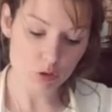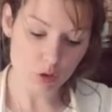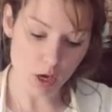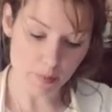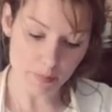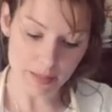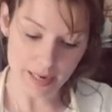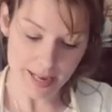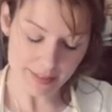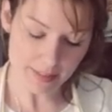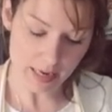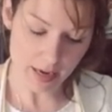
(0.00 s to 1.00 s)
Drop the
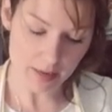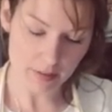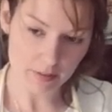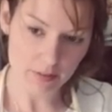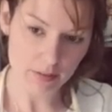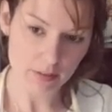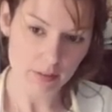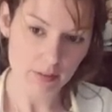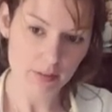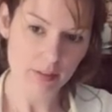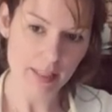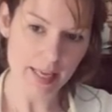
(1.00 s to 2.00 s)
letter.
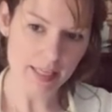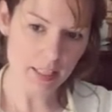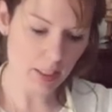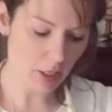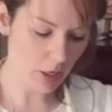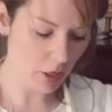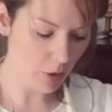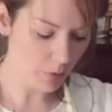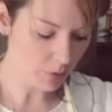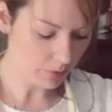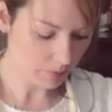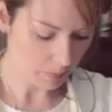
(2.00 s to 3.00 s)
Thank you.